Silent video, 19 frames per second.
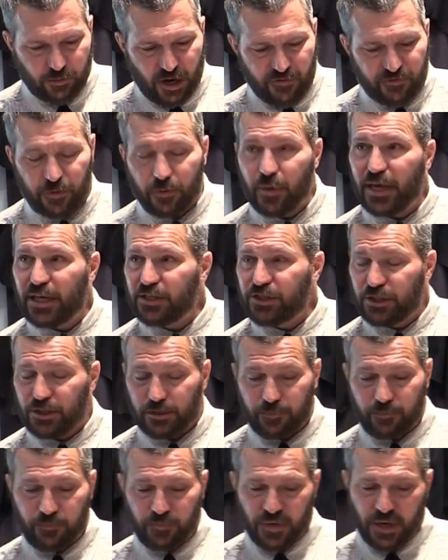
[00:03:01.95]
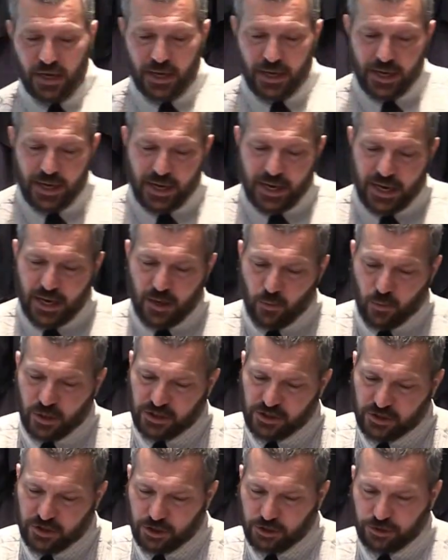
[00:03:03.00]
Reformation, in
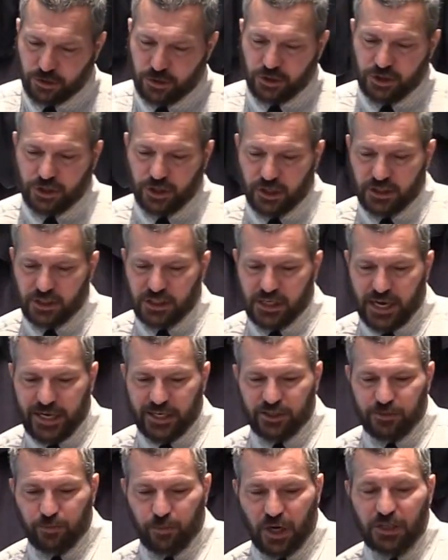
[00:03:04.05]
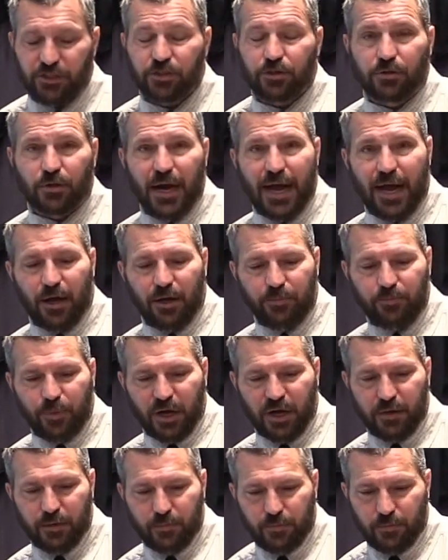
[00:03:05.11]
which the true church gains much ground,
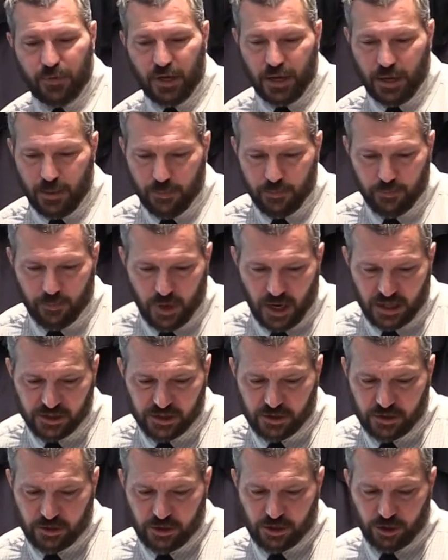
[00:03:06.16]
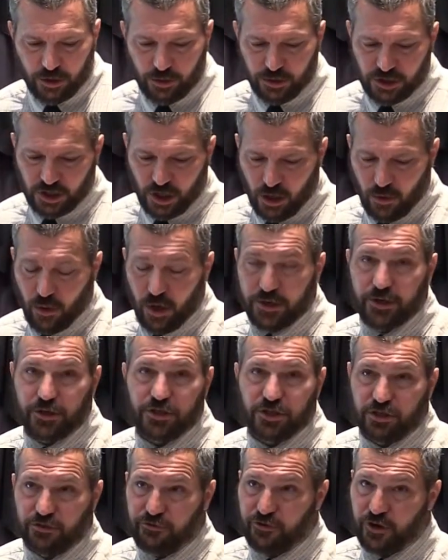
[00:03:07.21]
but must do so under
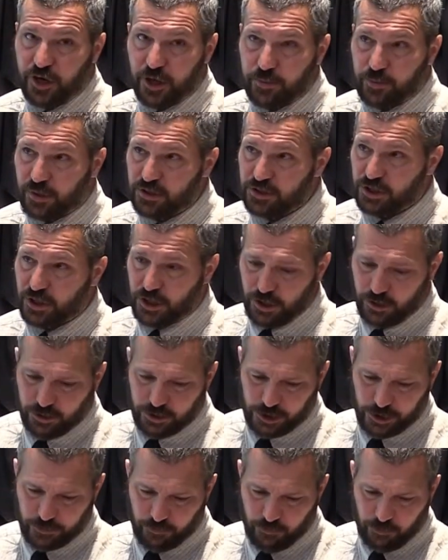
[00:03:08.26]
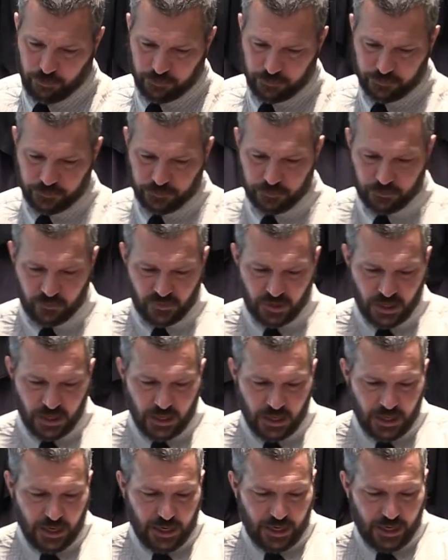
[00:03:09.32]
severe persecution.
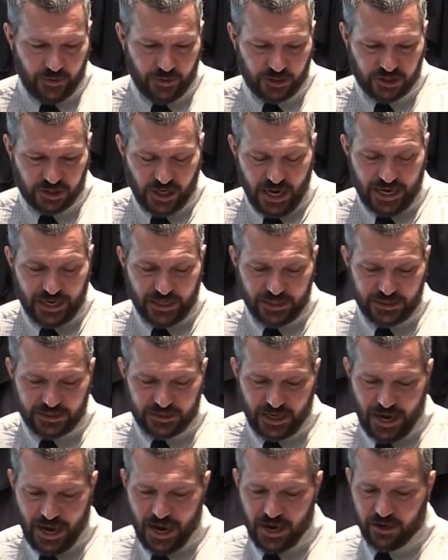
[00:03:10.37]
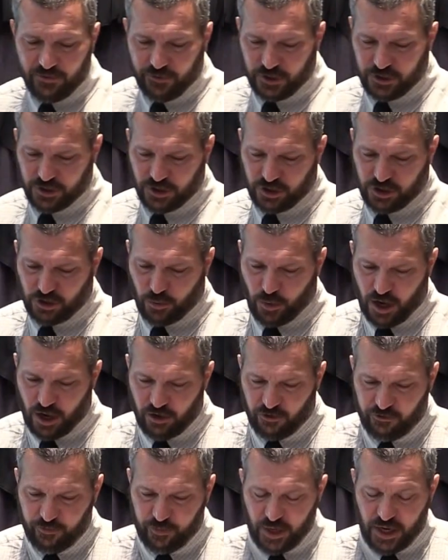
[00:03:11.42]
In the second attack, verses
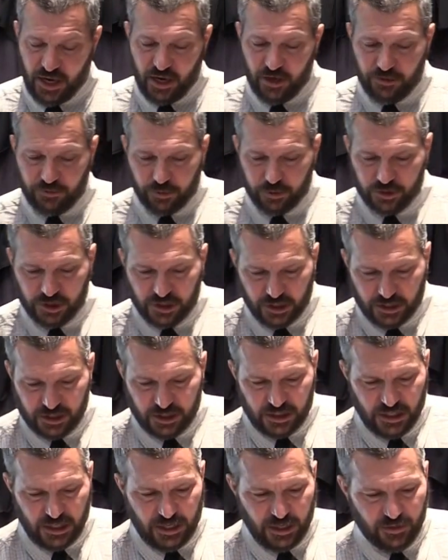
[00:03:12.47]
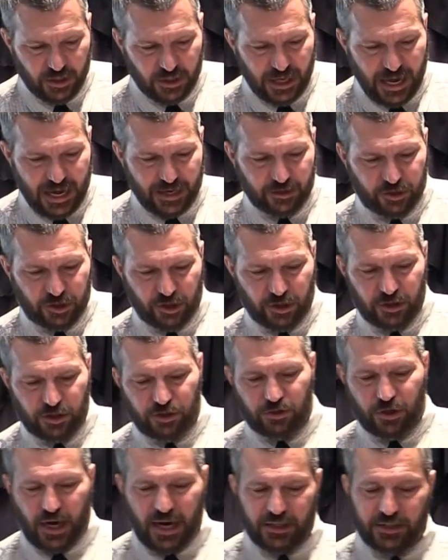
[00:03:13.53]
12b through 16, the Latin church
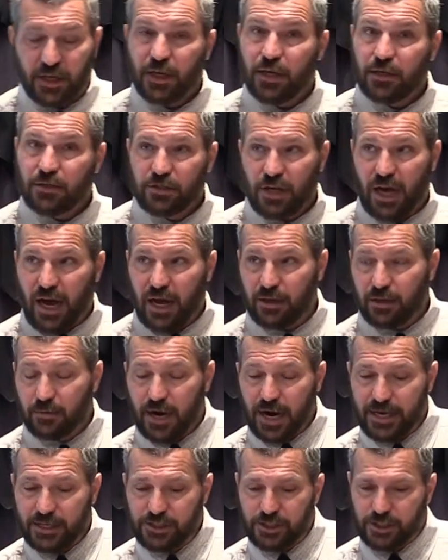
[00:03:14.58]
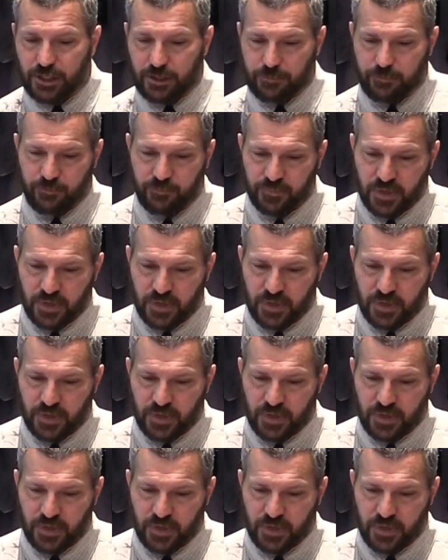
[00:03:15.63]
tries toleration